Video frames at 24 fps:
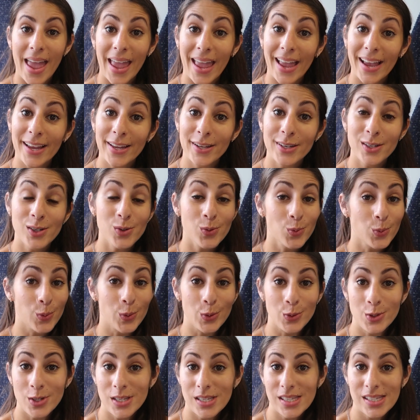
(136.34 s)
and
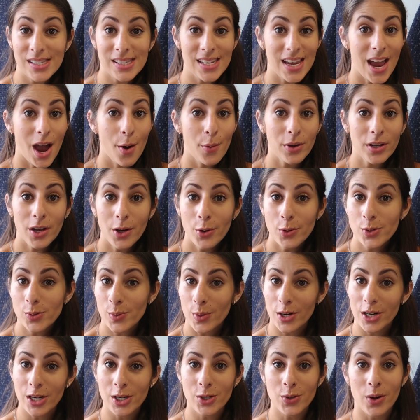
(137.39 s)
we'll just see how it goes.
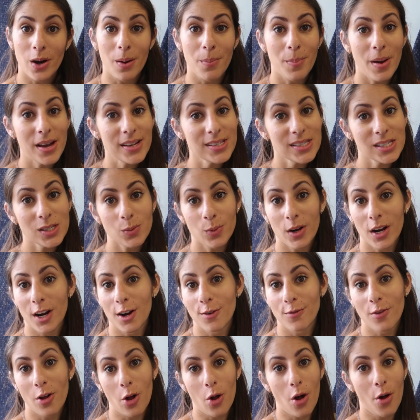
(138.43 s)
We're gonna do our best. We're
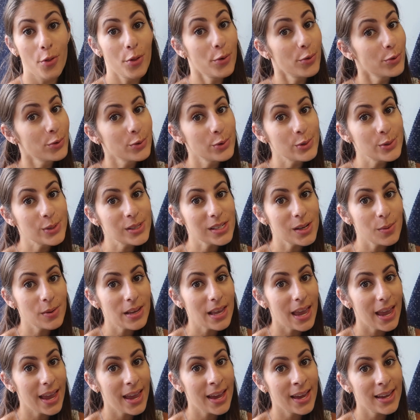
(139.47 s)
gonna follow all the rules that we
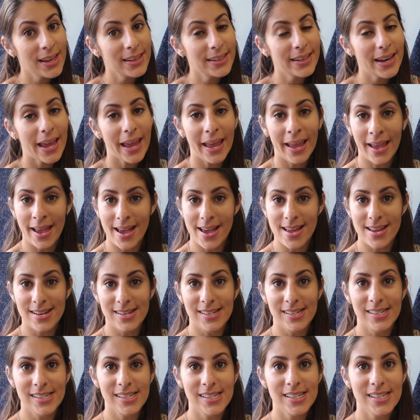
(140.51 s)
can,
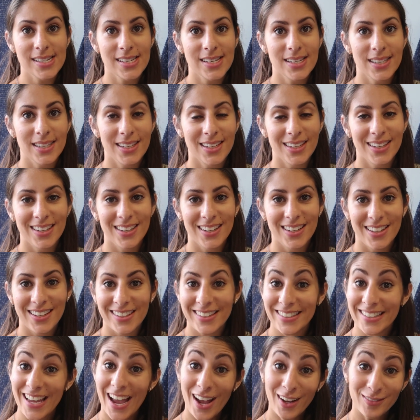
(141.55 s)
and
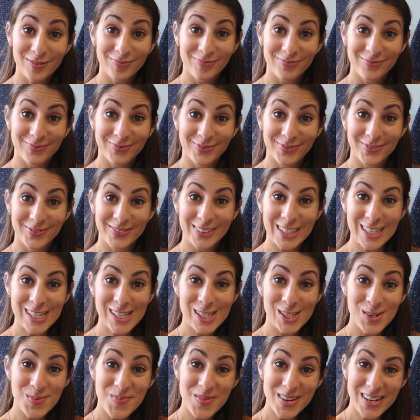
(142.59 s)
yeah, we're
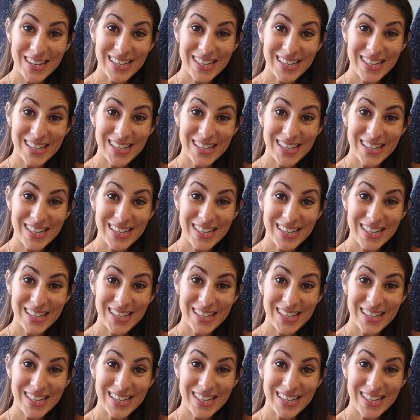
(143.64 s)
super